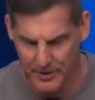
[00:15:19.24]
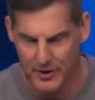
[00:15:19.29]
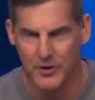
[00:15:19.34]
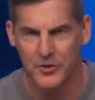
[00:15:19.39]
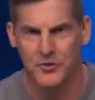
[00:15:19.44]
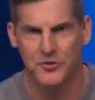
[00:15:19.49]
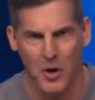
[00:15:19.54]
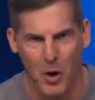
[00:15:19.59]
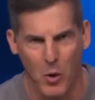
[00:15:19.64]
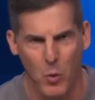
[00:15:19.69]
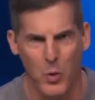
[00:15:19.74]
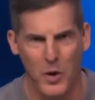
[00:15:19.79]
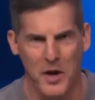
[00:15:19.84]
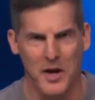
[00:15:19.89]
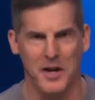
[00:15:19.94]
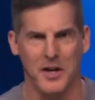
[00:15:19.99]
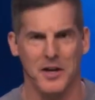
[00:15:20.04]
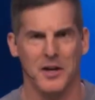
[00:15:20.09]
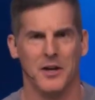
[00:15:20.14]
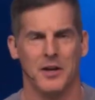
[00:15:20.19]
so
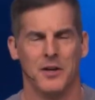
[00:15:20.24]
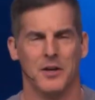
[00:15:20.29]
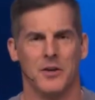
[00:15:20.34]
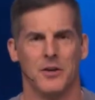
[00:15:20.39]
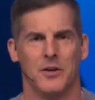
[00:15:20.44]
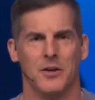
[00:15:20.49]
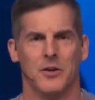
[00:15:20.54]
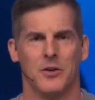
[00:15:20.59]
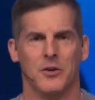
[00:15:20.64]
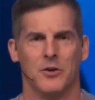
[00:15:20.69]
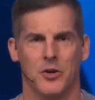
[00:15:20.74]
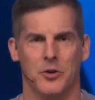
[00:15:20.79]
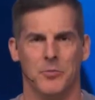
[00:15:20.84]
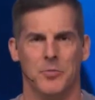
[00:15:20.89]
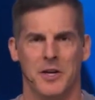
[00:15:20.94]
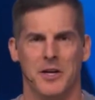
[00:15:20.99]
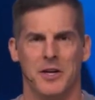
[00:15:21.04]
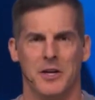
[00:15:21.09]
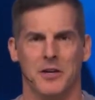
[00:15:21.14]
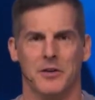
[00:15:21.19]
we could
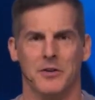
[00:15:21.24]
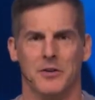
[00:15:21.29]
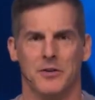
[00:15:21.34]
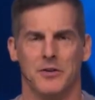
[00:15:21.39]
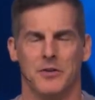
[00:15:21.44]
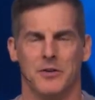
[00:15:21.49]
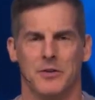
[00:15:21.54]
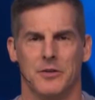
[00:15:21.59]
be healed.